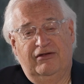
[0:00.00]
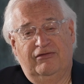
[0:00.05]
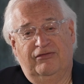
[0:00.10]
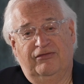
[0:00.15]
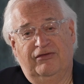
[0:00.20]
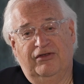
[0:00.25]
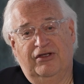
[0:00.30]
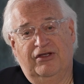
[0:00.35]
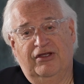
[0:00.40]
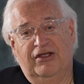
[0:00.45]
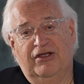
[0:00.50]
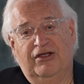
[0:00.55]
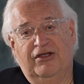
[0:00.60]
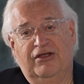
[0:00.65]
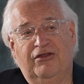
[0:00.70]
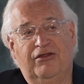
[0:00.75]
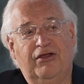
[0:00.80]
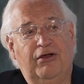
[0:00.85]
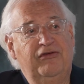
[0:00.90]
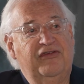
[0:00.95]
of
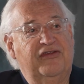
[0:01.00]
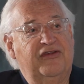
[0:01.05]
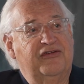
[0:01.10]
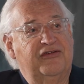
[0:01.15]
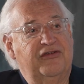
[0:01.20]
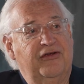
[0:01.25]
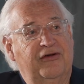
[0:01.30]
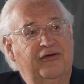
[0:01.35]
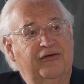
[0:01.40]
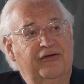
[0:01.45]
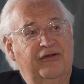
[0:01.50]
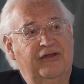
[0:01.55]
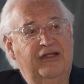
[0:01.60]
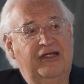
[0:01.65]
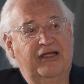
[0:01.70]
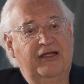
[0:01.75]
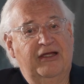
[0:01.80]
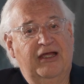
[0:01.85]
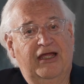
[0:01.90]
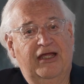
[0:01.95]
closed the circle.
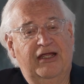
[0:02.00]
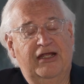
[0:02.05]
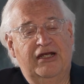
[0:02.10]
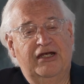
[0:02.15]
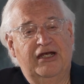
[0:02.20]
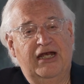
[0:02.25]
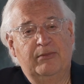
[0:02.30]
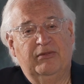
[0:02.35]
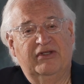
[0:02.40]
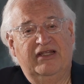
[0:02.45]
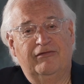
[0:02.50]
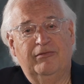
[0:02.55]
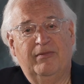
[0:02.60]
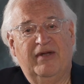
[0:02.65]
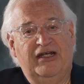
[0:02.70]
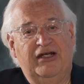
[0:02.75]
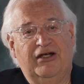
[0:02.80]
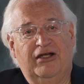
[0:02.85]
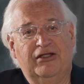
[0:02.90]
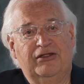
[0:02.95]
It enabled
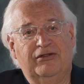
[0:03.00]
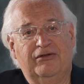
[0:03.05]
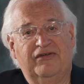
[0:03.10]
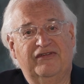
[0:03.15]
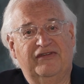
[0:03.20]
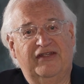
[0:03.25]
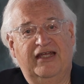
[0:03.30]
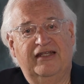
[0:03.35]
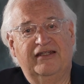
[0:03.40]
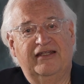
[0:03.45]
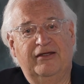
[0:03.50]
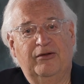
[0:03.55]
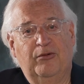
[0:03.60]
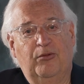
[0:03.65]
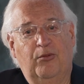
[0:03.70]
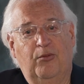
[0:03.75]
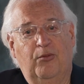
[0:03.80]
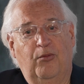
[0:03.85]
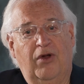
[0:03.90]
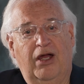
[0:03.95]
everybody to understand
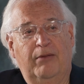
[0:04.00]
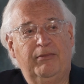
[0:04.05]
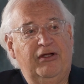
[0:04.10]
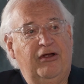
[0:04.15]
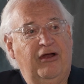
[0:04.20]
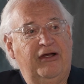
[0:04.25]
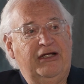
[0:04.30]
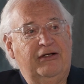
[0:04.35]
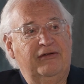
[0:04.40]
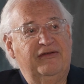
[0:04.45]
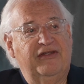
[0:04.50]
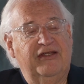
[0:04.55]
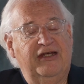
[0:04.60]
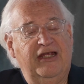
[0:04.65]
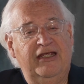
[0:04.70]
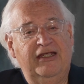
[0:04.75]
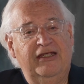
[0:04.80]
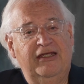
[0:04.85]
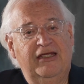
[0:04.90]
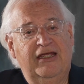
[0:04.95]
why we are here
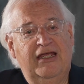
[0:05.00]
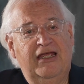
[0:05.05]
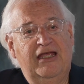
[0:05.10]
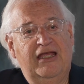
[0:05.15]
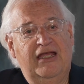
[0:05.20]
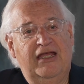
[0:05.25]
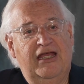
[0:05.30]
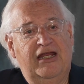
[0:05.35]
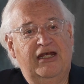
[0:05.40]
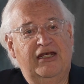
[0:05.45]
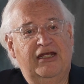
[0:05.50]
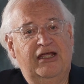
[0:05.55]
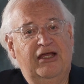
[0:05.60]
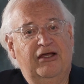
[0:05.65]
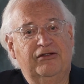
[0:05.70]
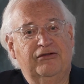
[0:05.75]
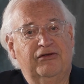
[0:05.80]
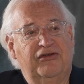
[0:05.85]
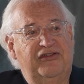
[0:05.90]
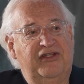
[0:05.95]
today and
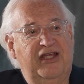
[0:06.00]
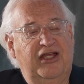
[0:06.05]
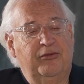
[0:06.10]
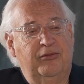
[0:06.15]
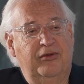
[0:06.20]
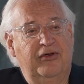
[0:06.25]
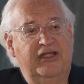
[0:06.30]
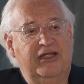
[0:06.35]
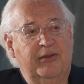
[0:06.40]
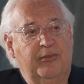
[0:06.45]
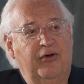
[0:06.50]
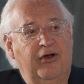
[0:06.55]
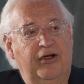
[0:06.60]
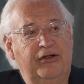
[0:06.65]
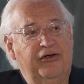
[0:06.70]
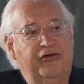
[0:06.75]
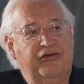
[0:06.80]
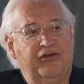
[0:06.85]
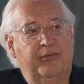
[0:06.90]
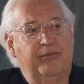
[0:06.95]
understand really the
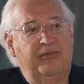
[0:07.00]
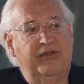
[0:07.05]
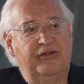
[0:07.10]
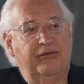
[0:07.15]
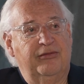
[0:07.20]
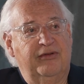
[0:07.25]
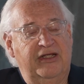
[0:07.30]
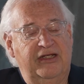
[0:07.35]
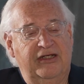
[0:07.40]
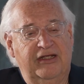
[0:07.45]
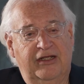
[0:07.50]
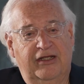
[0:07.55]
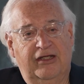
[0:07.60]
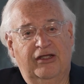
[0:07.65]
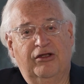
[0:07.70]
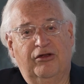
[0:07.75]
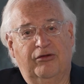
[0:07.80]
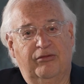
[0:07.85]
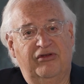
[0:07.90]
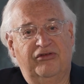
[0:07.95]
partnership between
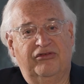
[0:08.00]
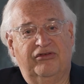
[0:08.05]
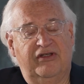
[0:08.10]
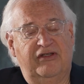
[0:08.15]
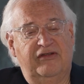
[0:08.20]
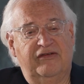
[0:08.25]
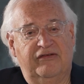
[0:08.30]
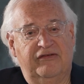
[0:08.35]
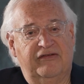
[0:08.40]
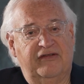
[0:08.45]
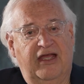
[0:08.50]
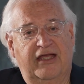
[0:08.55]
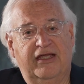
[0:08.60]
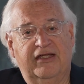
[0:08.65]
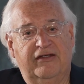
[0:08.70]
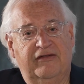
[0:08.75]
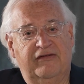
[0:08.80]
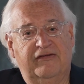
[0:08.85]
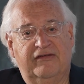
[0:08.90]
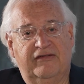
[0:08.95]
Christian
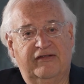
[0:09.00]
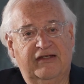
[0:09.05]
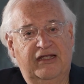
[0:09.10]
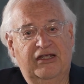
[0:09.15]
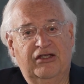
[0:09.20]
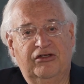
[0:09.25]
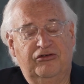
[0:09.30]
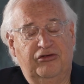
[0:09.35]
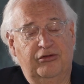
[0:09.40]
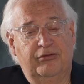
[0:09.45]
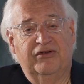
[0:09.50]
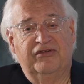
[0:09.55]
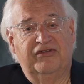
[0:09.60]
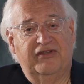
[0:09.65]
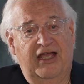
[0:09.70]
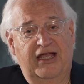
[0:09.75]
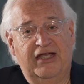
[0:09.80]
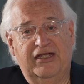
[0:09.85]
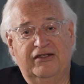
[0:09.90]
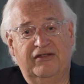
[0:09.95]
Zionists, Jewish
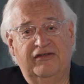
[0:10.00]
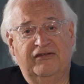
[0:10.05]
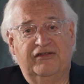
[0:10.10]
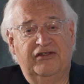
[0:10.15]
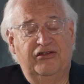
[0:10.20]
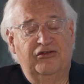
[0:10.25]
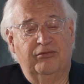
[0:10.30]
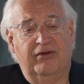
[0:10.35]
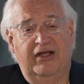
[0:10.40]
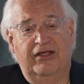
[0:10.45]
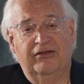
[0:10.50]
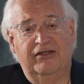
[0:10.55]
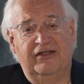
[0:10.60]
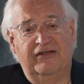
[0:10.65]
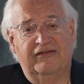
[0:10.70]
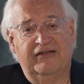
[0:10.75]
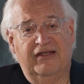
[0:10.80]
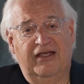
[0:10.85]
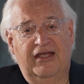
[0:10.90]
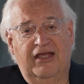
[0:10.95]
Zionists,
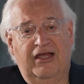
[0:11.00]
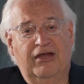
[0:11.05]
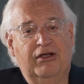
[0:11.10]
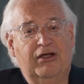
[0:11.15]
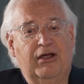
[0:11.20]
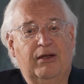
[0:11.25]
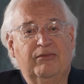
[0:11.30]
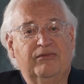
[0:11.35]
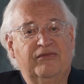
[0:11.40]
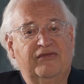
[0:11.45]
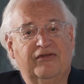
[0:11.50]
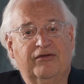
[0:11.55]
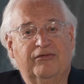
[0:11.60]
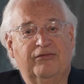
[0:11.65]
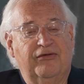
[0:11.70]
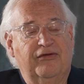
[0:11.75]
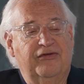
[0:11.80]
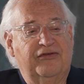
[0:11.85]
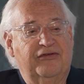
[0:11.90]
Israelis. It all comes full